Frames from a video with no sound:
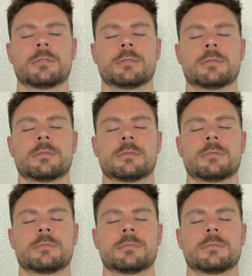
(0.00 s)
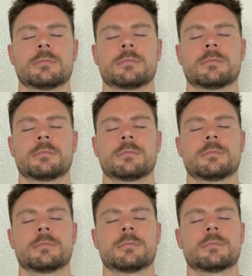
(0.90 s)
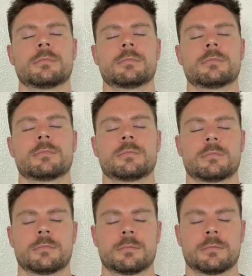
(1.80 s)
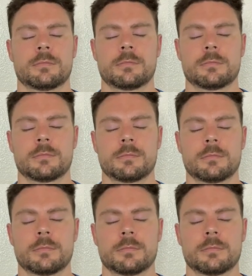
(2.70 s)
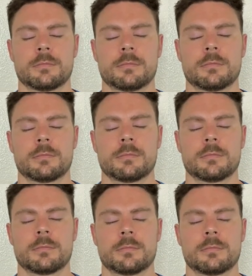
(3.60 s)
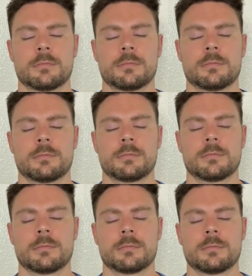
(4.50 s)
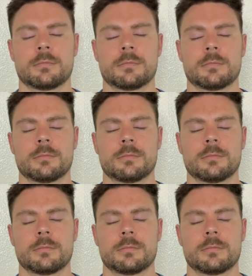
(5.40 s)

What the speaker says: [no speech]